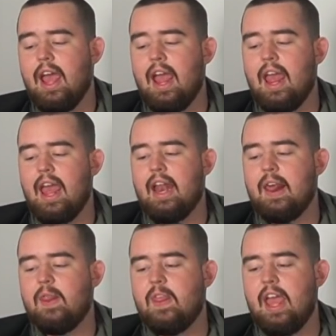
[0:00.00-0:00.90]

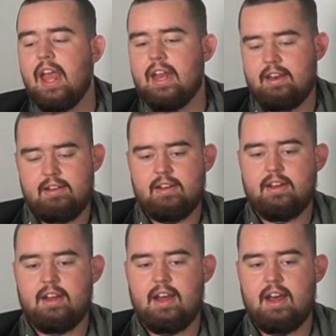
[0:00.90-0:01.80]
And then
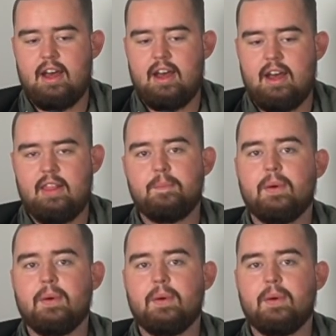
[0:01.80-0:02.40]
the